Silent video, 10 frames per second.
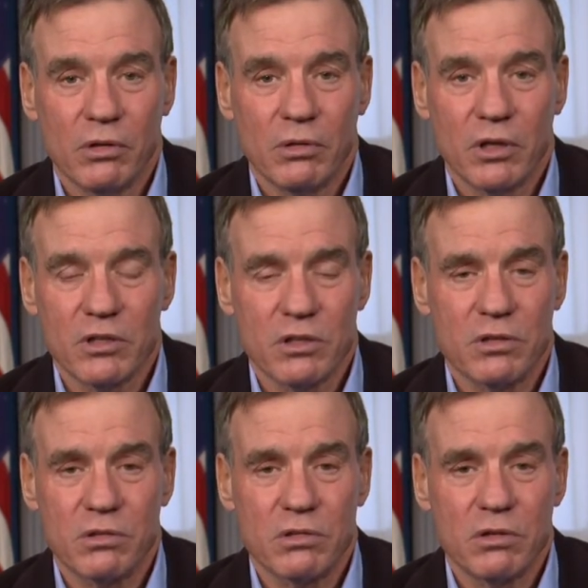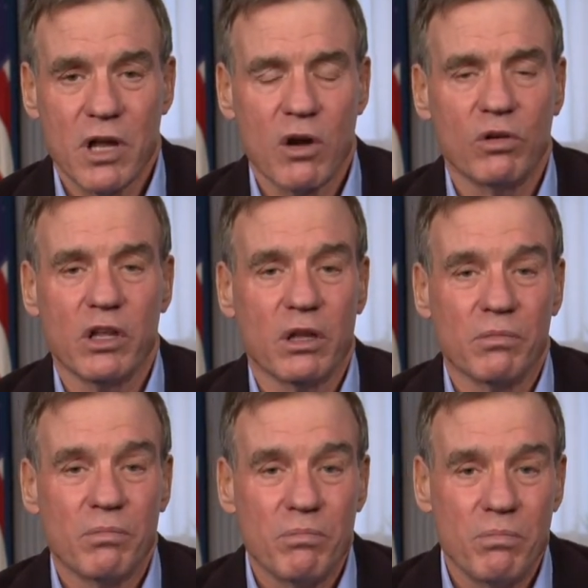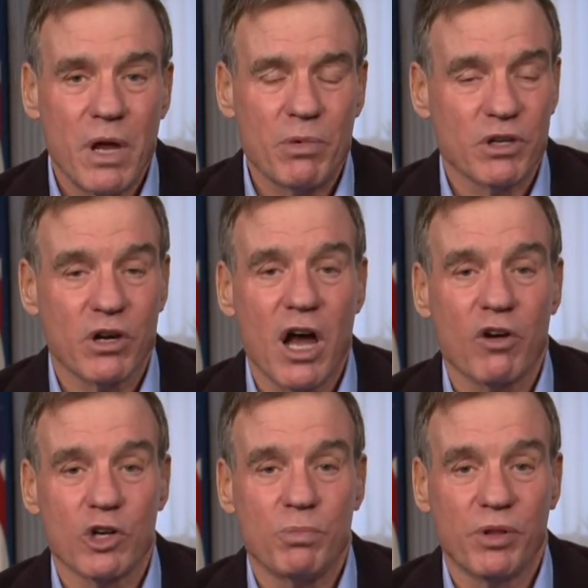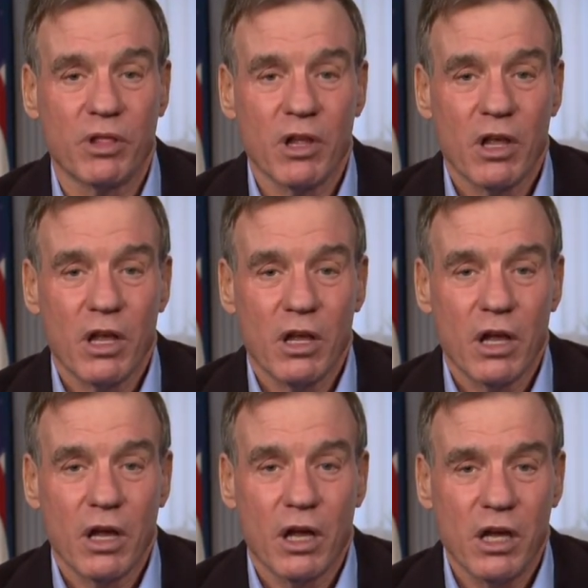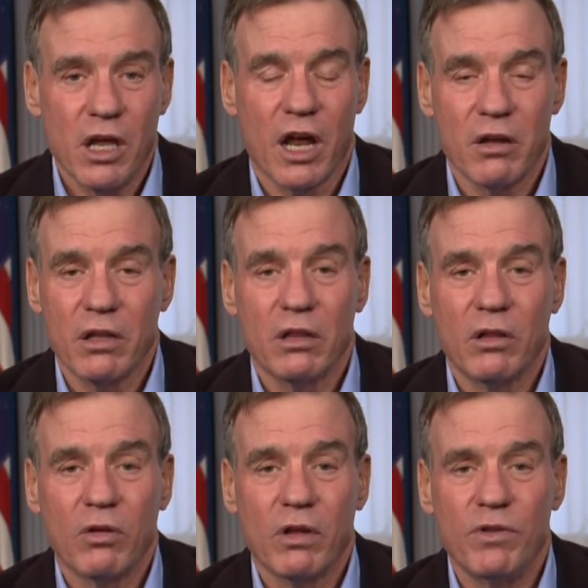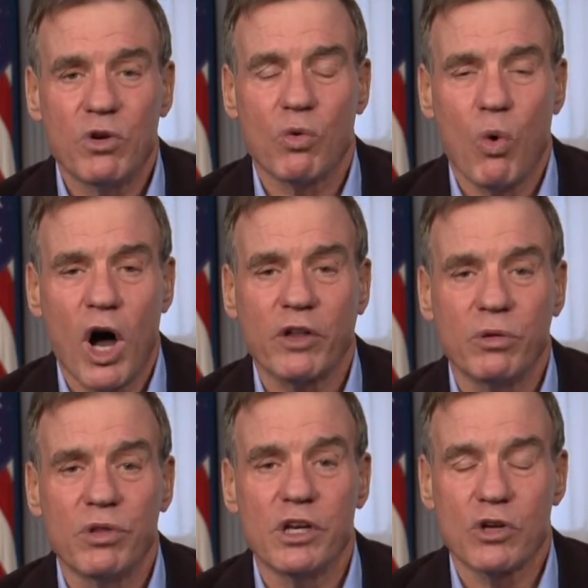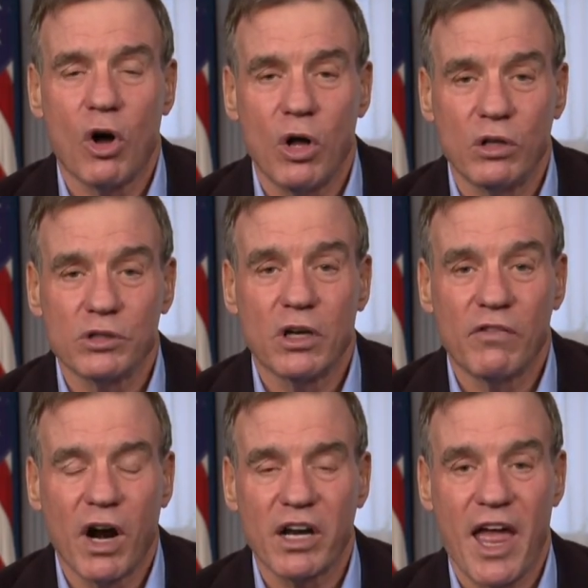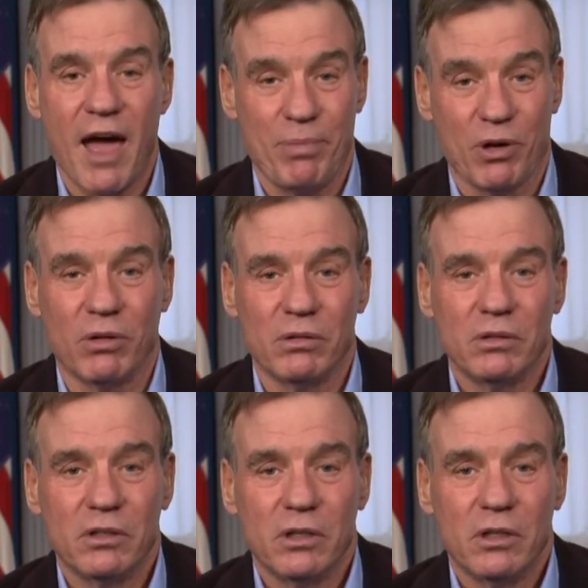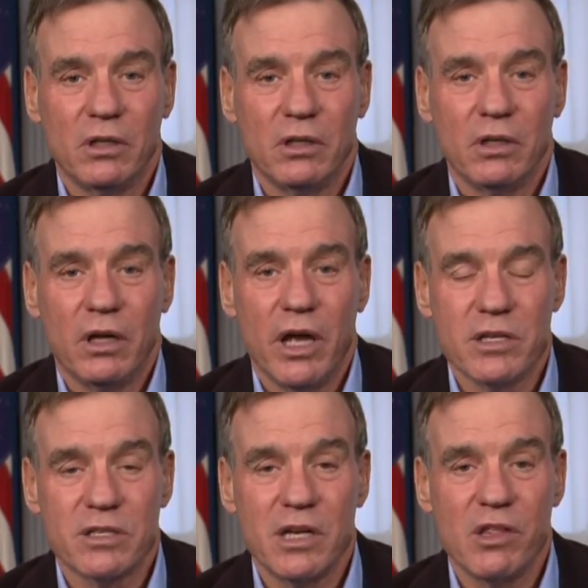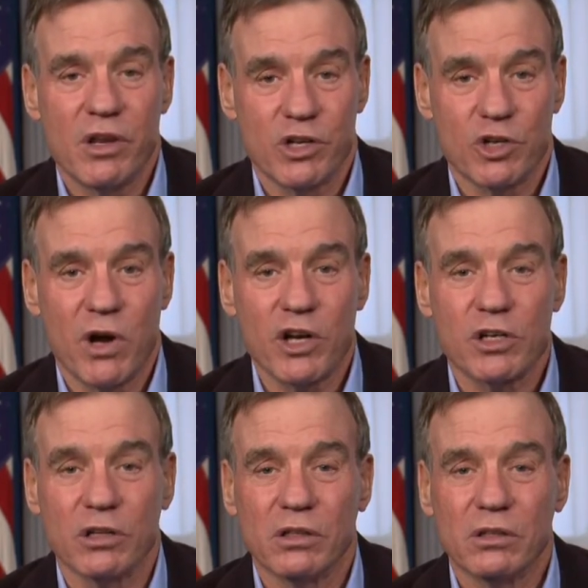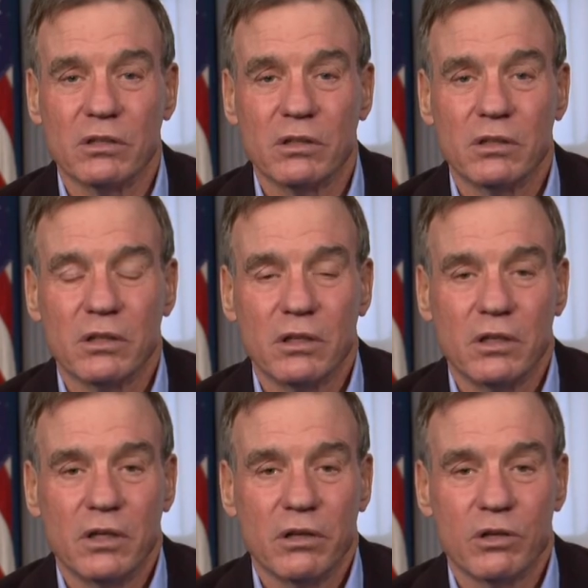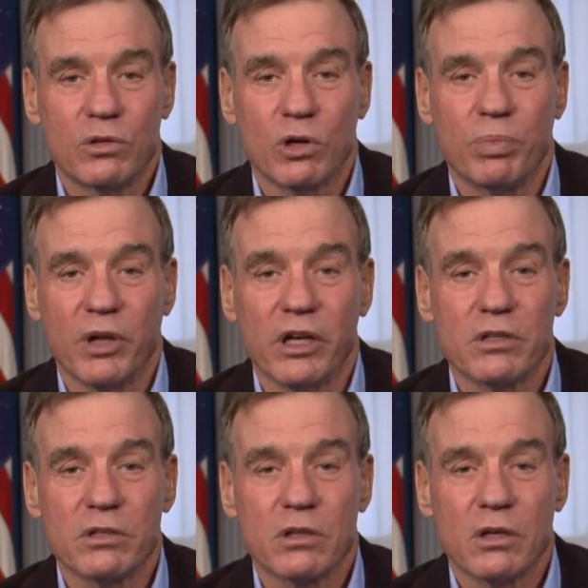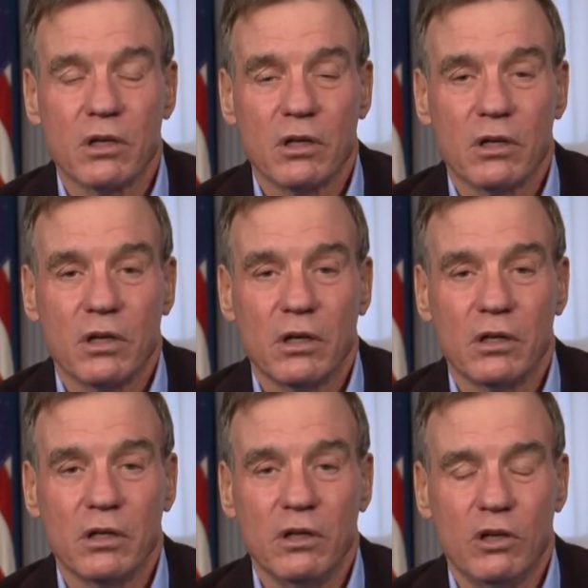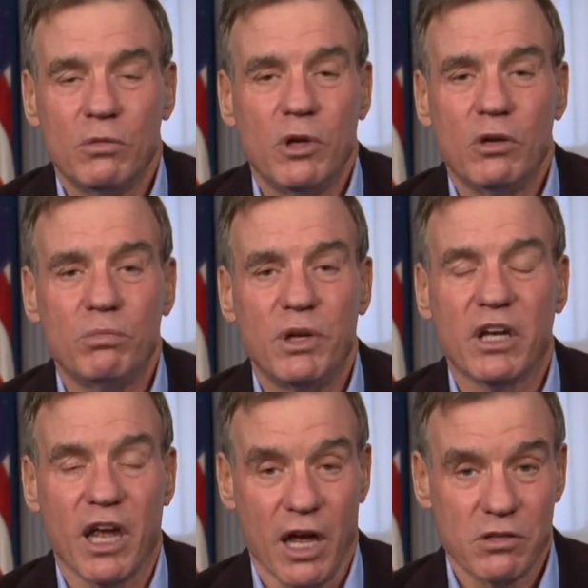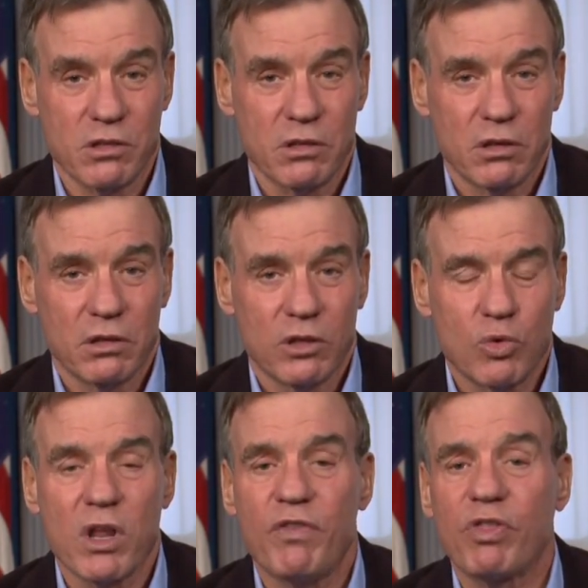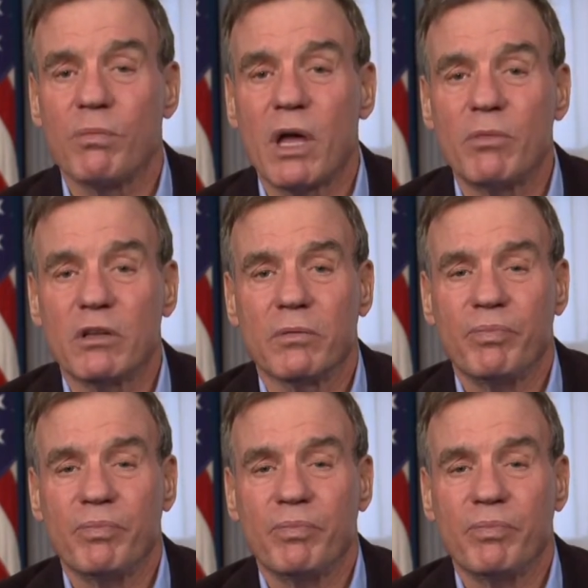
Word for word: because it's not only the members of Congress, but again, I, if you could walk through these halls of our Capitol and see the destruction that took place, you'd, you'd be aghast. 25th Amendment,